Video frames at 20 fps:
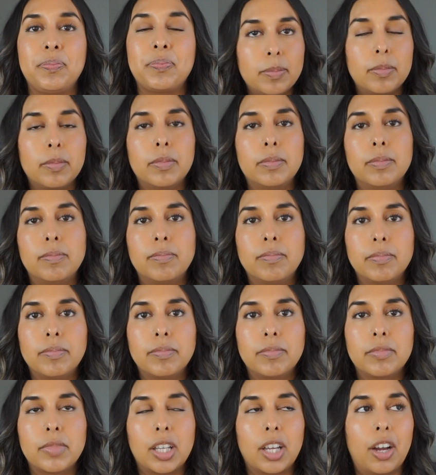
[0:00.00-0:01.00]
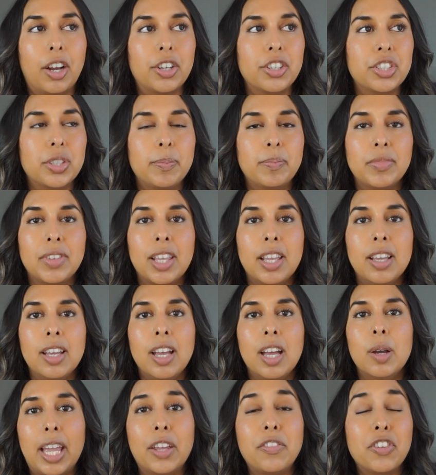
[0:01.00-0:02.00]
Oh my gosh.
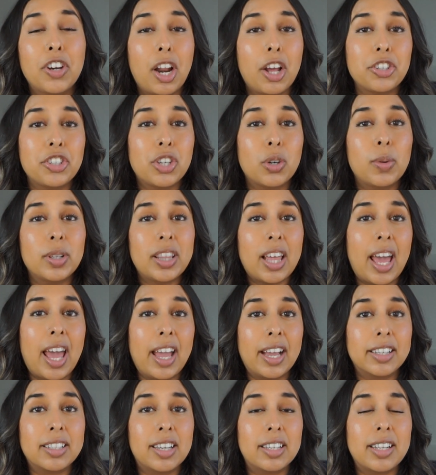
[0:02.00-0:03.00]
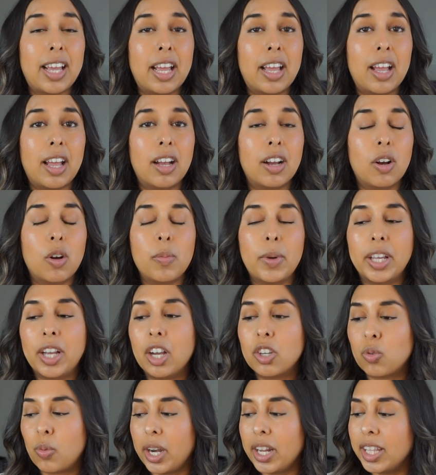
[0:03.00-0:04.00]
If you're not sure what the heck, oh my
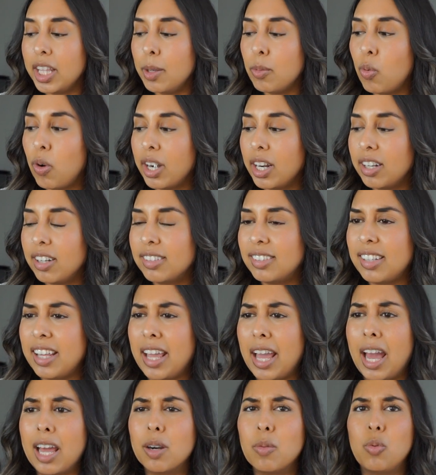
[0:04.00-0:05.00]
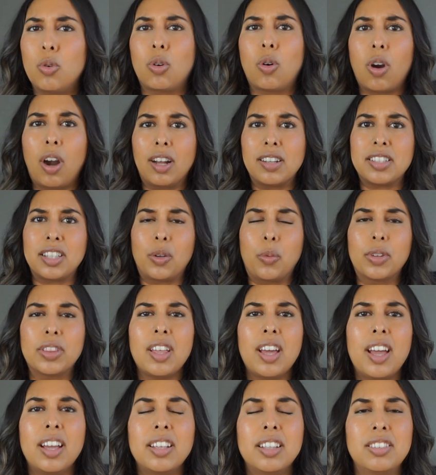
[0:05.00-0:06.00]
gosh, why do I keep wanting to say Animal Crossing? What
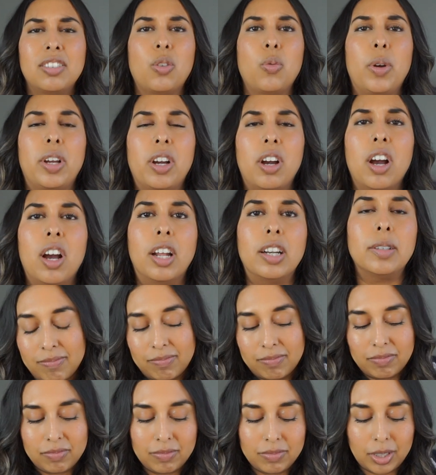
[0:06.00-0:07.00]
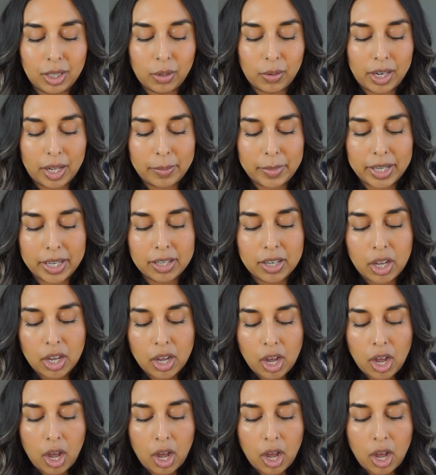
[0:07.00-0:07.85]
the heck is going on? You know what I mean?